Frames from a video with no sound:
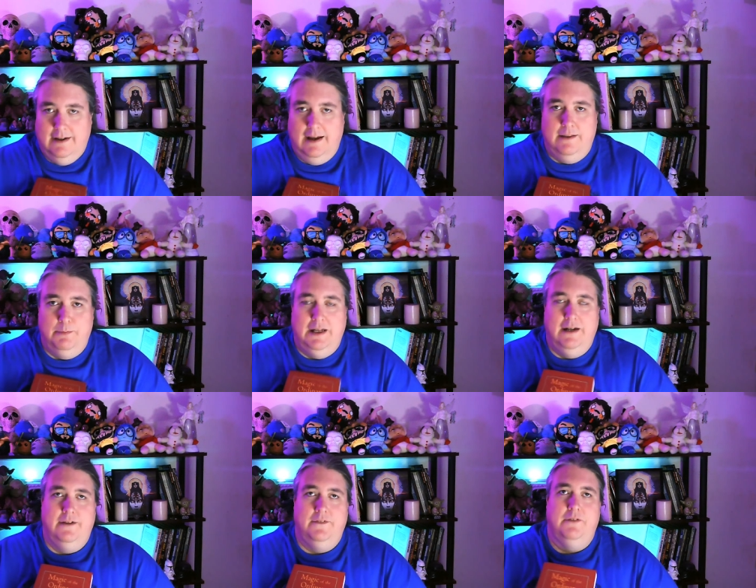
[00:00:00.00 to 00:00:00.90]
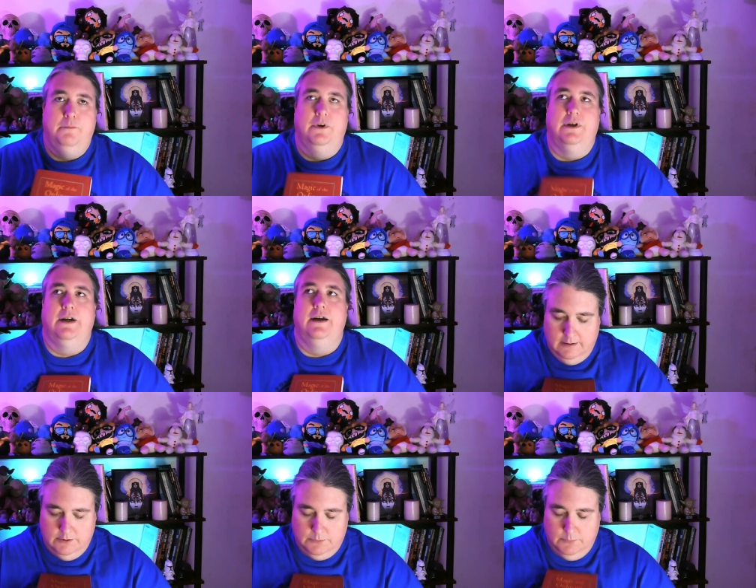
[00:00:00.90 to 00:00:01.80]
at the beginning of this book,
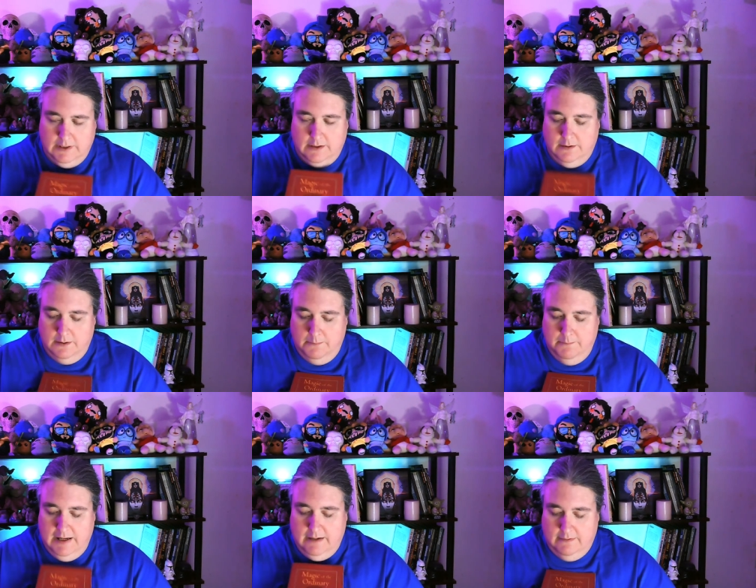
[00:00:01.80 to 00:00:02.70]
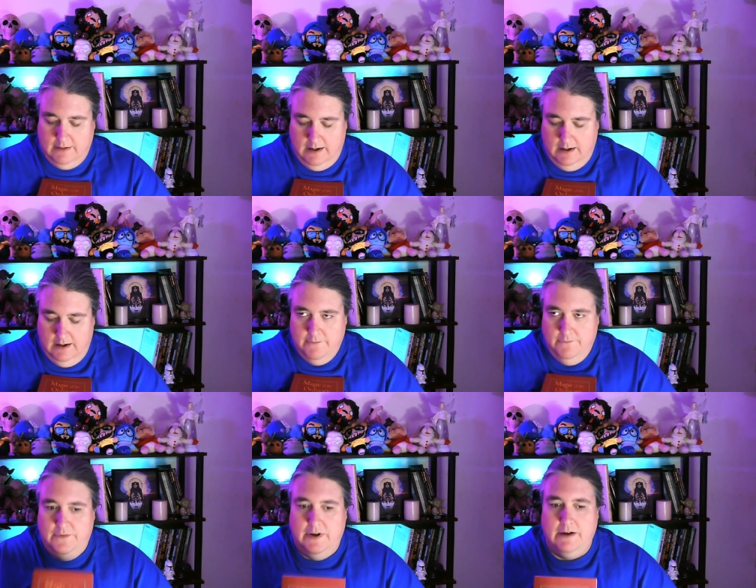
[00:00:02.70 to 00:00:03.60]
Gershon Winkler makes a
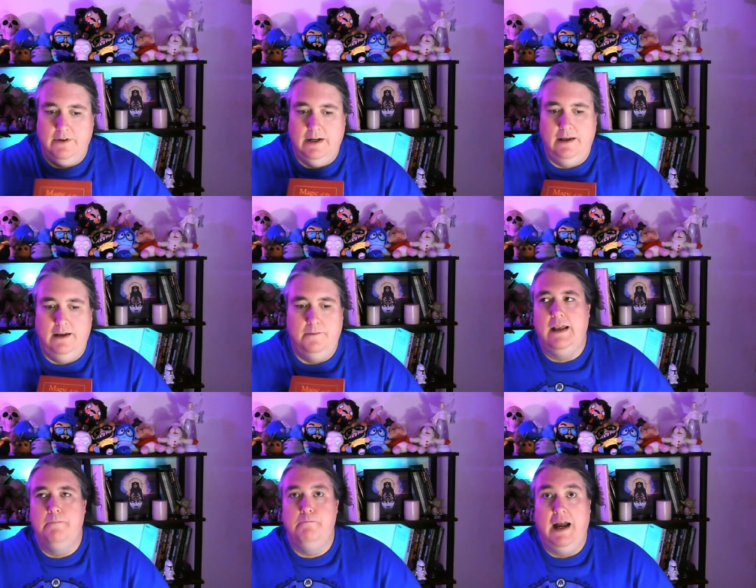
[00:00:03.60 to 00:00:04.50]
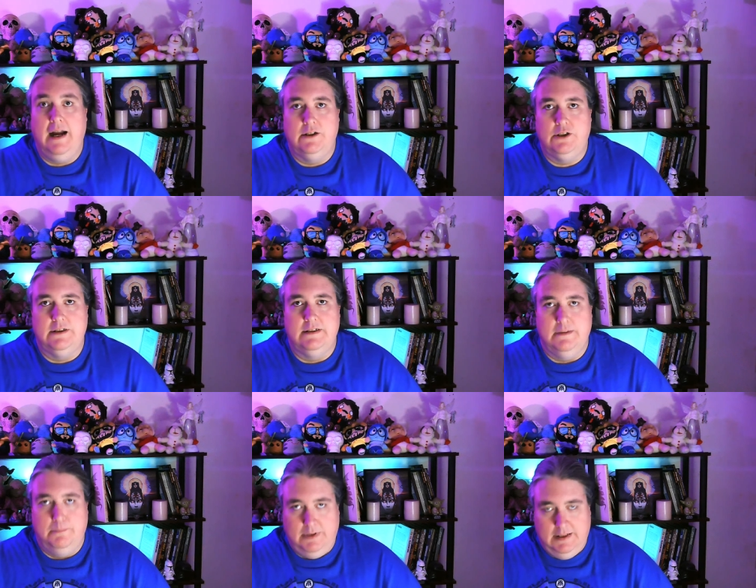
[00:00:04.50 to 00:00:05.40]
very impassioned
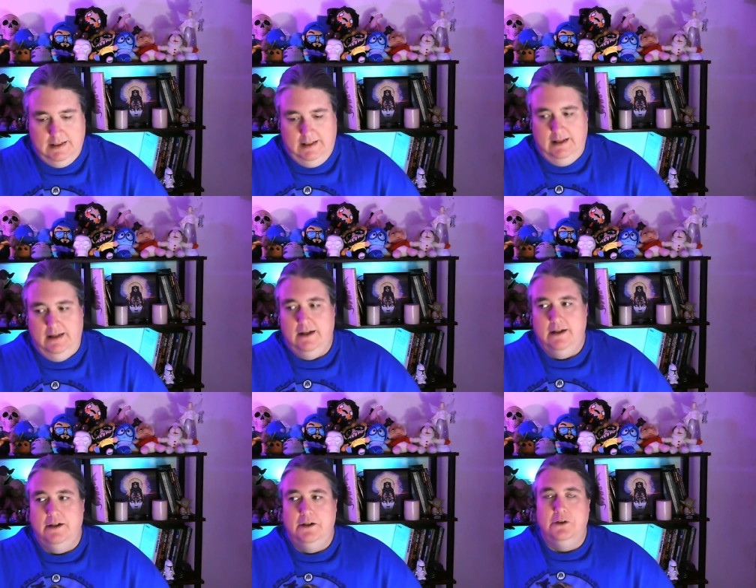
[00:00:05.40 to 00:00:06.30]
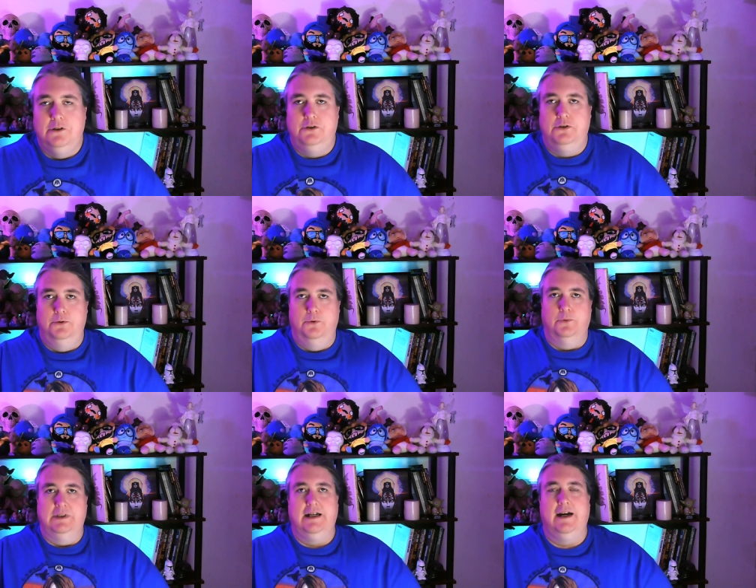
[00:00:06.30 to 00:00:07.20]
plea to
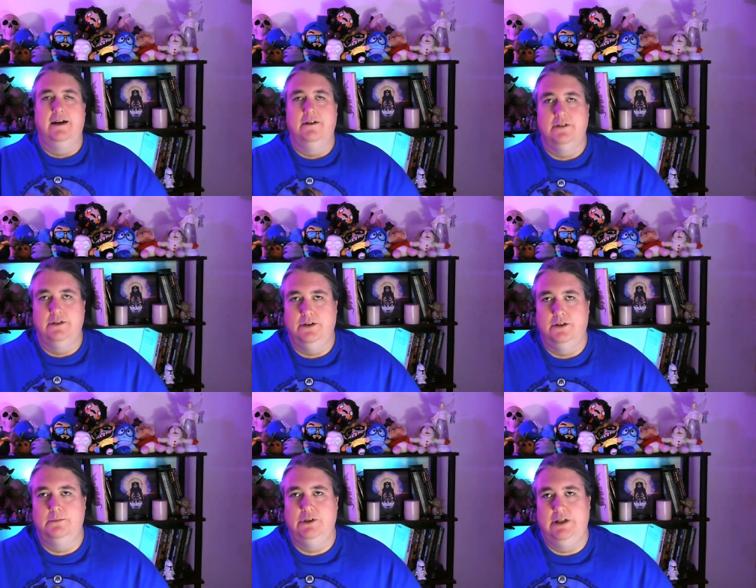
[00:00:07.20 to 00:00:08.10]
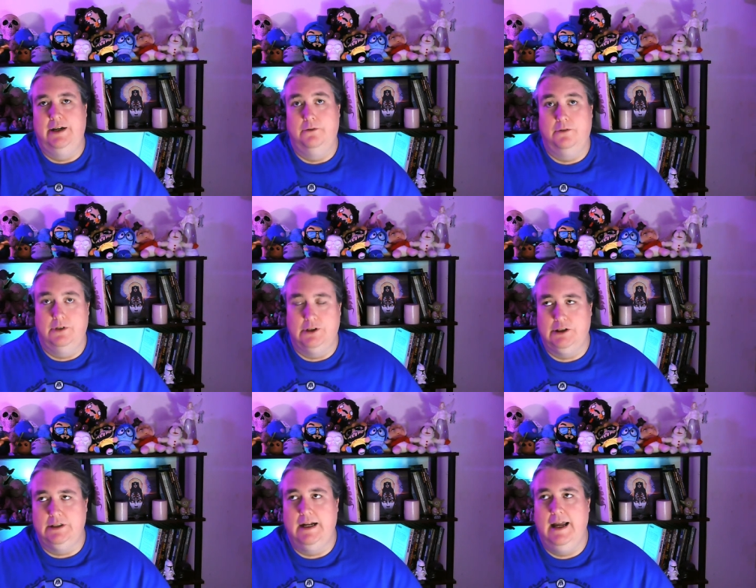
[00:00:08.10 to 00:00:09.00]
retire the term
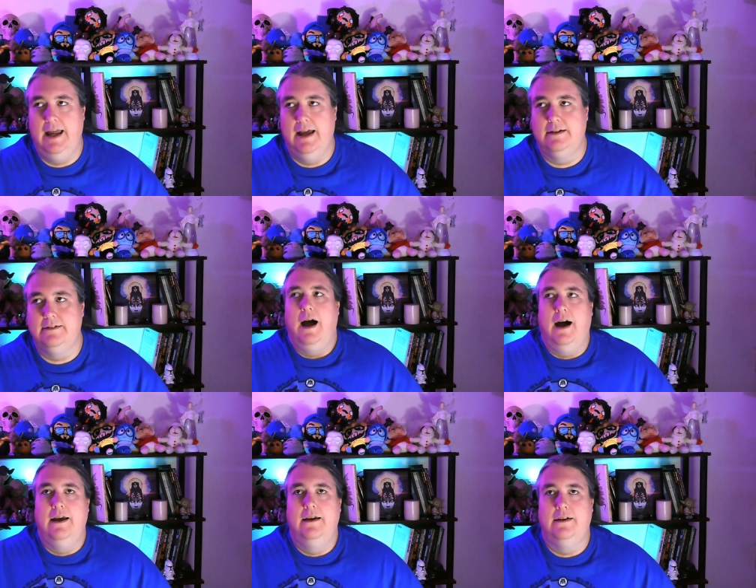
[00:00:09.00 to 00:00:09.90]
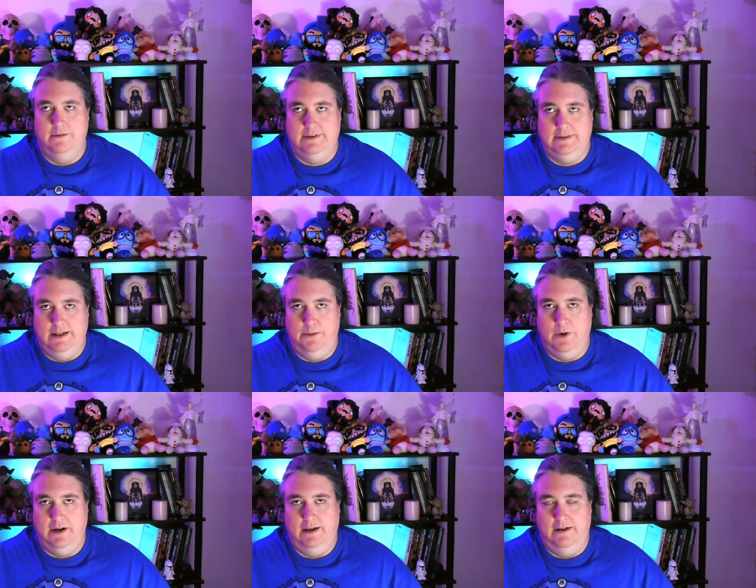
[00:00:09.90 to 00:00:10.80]
Judeo-Christian, and I see
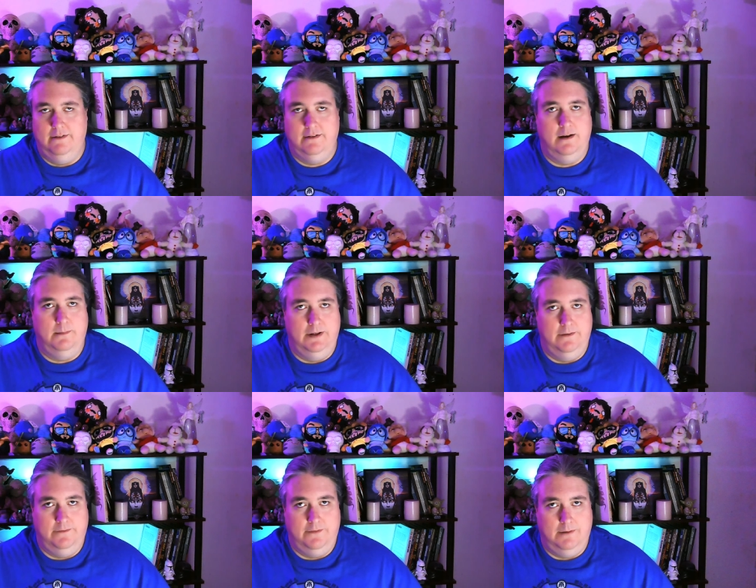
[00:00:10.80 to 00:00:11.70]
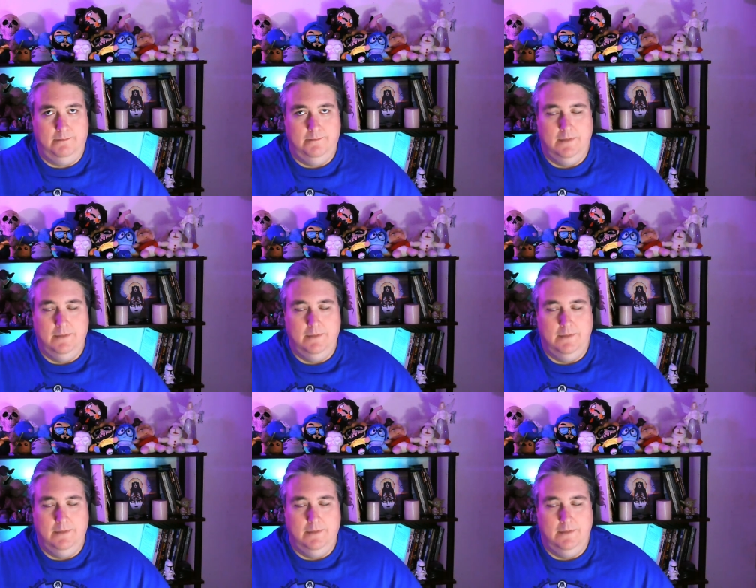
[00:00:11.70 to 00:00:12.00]
where he is coming from.